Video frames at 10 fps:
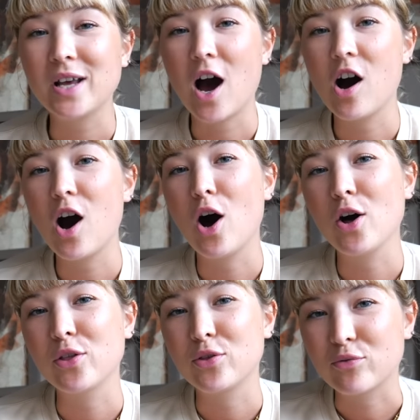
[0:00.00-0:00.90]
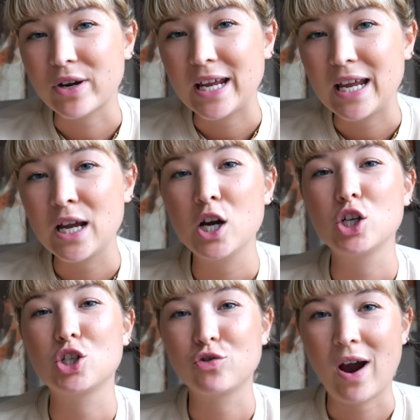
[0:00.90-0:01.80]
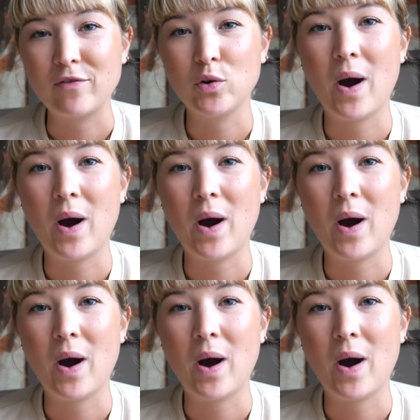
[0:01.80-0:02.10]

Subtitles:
are our 3 travel